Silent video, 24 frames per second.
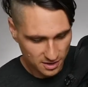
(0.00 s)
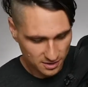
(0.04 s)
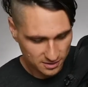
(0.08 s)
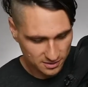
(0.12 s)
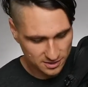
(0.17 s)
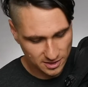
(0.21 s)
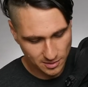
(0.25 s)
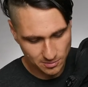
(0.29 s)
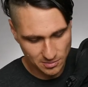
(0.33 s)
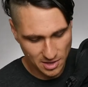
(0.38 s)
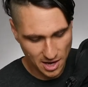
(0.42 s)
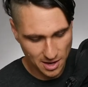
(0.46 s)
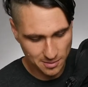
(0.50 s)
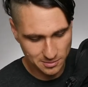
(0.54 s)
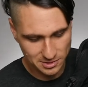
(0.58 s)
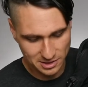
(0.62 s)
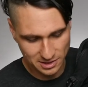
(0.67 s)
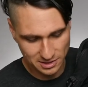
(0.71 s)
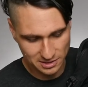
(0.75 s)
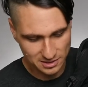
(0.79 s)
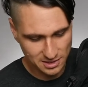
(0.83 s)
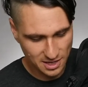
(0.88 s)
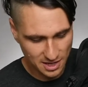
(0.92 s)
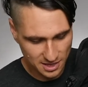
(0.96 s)
Sometimes
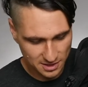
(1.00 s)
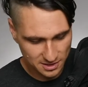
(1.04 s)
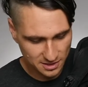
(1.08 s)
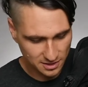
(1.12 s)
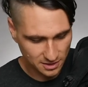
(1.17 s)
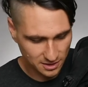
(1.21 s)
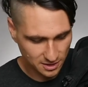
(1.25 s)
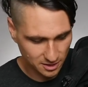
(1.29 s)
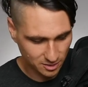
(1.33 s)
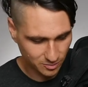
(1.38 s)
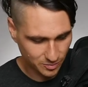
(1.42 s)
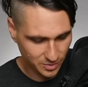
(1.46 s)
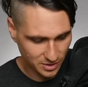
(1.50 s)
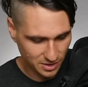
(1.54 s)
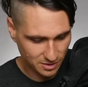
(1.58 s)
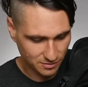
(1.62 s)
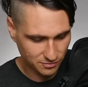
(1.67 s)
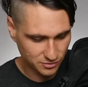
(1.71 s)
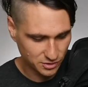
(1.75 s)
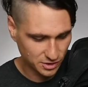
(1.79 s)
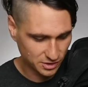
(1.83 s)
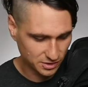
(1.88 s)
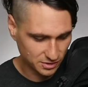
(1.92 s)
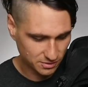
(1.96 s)
it takes a little bit
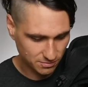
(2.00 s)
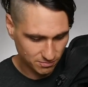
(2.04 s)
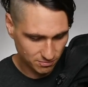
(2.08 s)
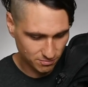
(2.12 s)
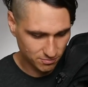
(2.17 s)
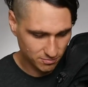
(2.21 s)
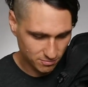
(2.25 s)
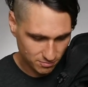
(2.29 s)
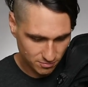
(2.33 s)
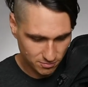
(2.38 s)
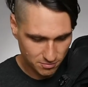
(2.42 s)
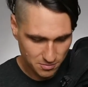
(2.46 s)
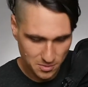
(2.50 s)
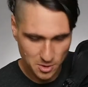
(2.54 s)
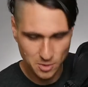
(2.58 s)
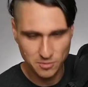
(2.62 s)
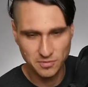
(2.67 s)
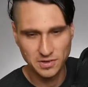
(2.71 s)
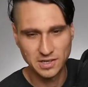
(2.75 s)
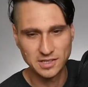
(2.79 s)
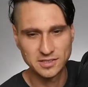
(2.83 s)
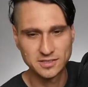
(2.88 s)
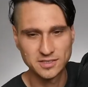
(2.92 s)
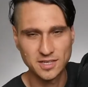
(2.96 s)
of just
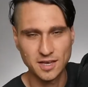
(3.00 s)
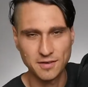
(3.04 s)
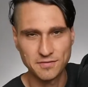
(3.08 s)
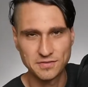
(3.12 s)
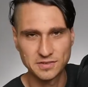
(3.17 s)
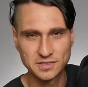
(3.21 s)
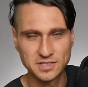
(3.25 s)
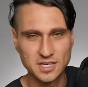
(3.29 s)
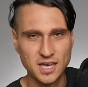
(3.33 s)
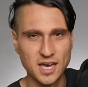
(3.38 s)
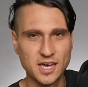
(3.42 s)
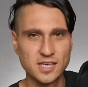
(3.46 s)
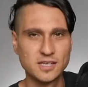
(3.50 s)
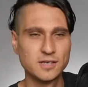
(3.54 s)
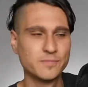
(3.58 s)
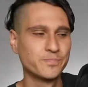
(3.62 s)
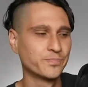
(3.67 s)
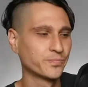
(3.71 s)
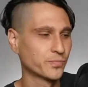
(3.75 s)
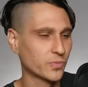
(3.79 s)
moving stuff aside.